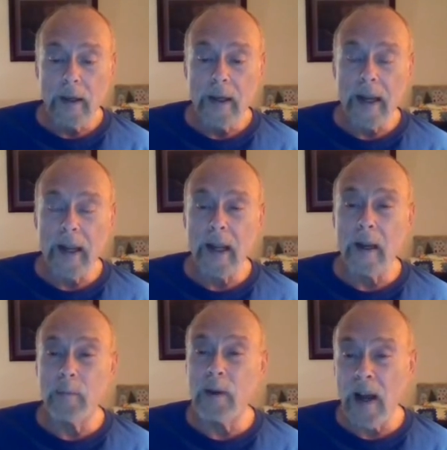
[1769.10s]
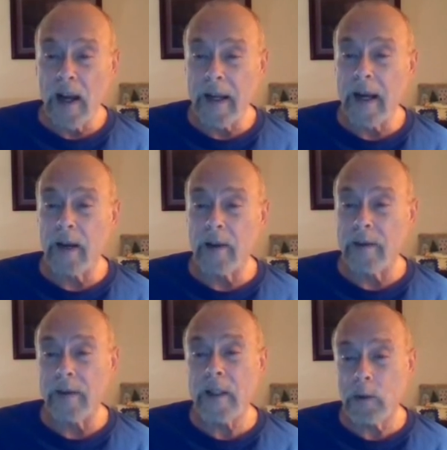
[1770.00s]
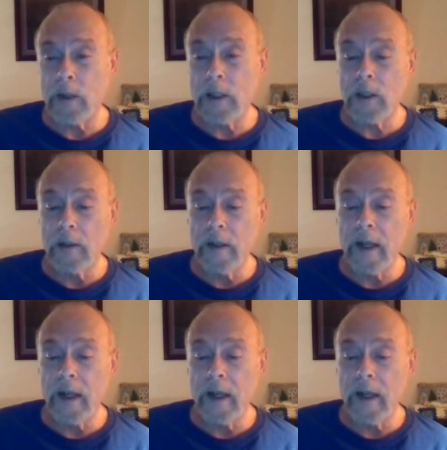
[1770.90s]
And we find out in this tradition